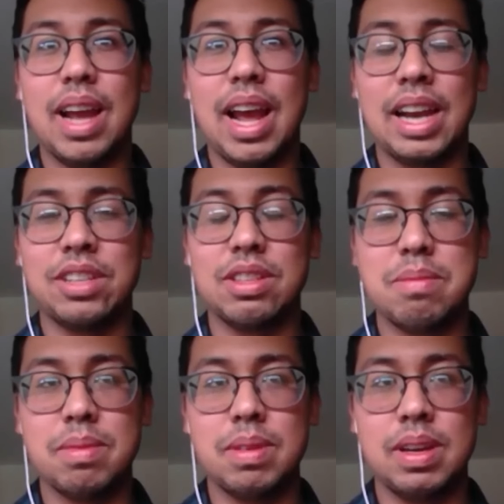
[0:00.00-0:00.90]
actually
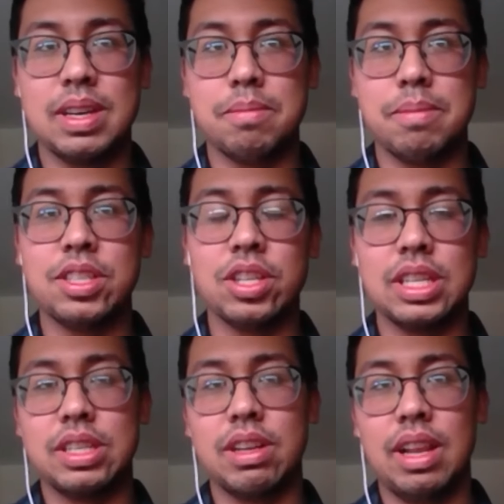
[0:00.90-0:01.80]

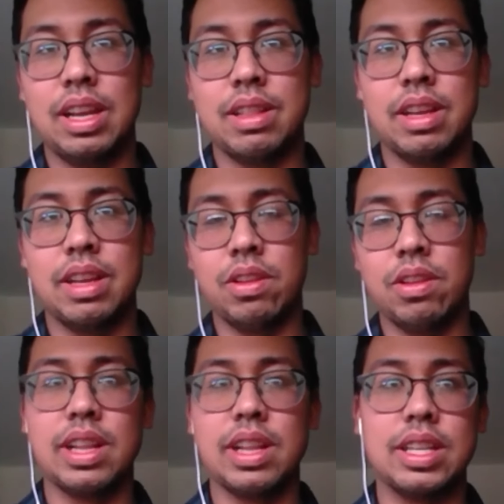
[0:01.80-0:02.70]
mentioned if you
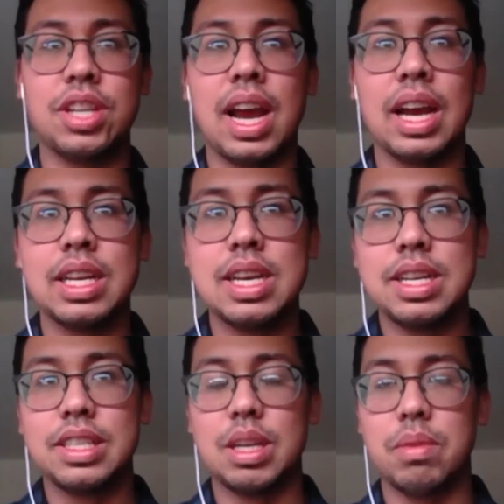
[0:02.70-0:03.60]
look in the chat,
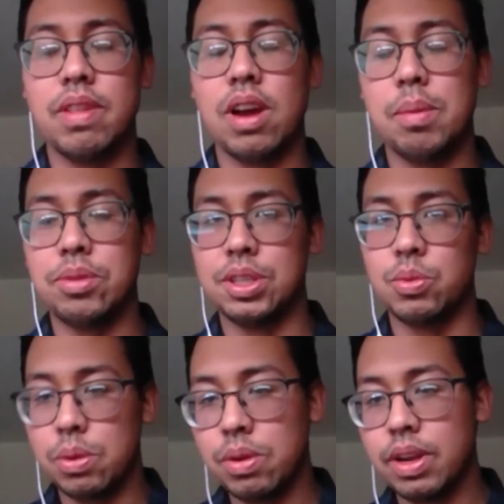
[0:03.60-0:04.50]
some of the options
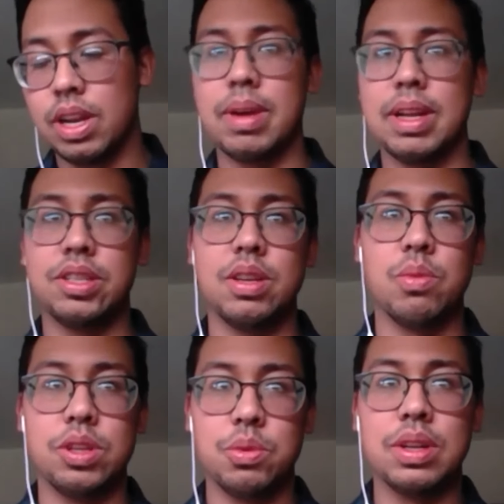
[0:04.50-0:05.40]
we were going to mention,
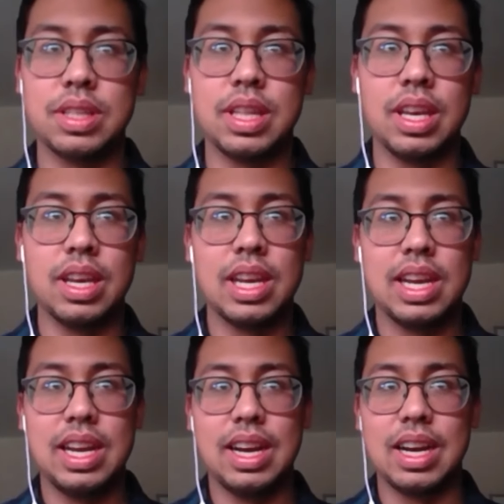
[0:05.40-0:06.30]
which was the
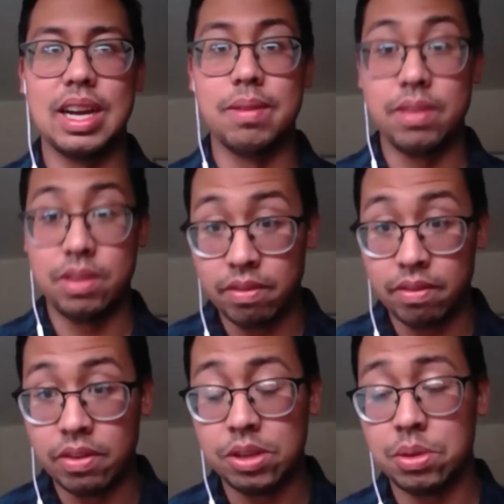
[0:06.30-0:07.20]

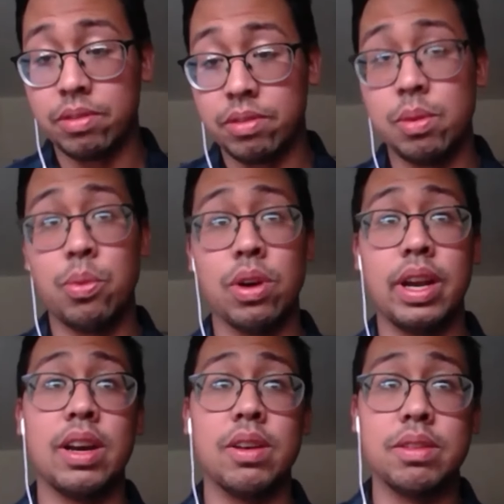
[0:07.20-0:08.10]
virtual group
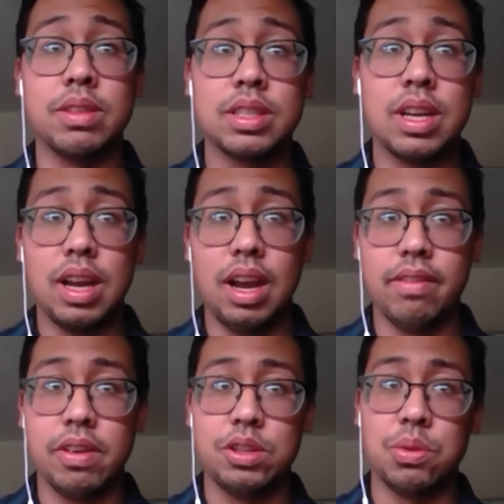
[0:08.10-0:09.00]
workouts,
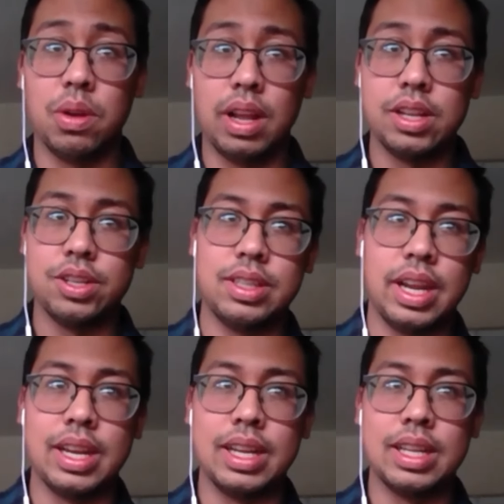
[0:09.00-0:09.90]
virtual lunch
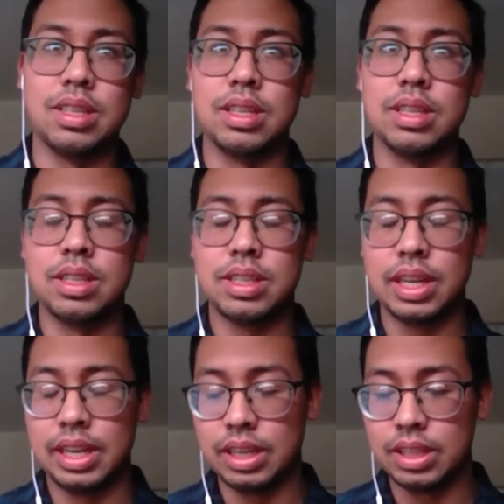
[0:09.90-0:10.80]
dates, and
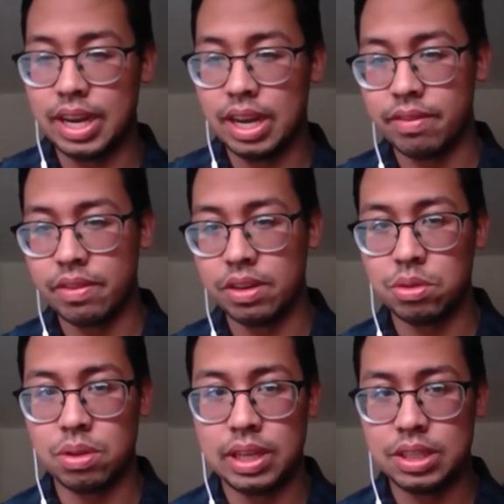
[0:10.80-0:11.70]
studying together
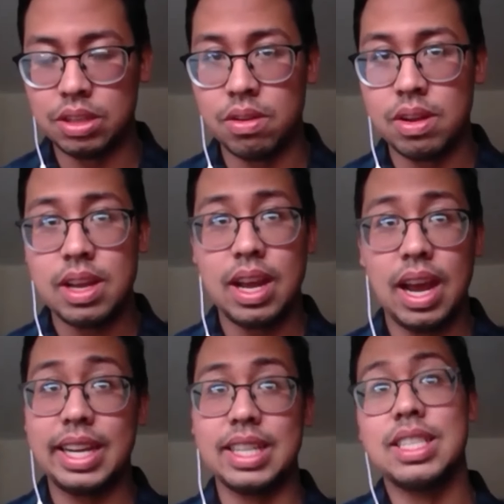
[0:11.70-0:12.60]
virtually. So I
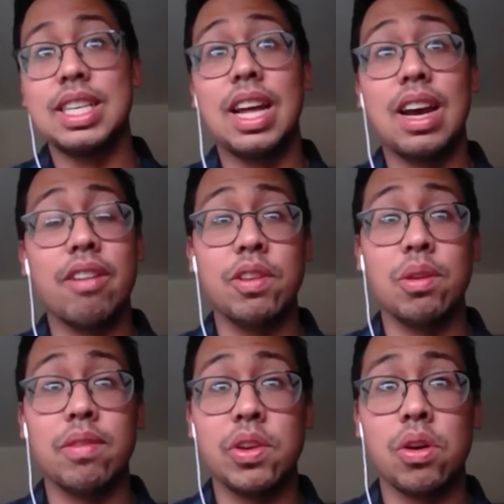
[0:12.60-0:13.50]
can see that a few
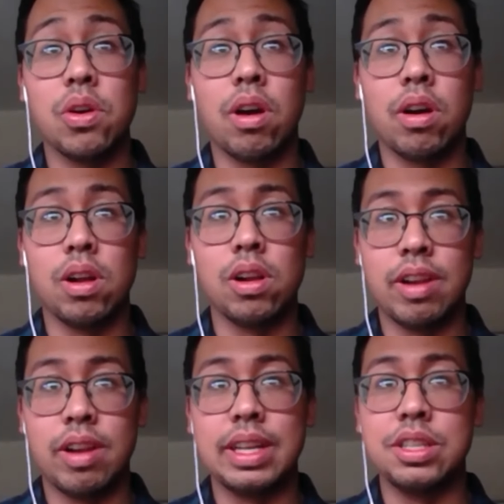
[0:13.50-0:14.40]
of you are
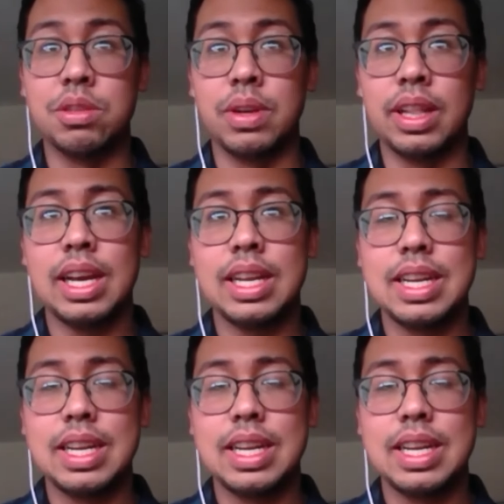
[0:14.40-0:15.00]
already doing that,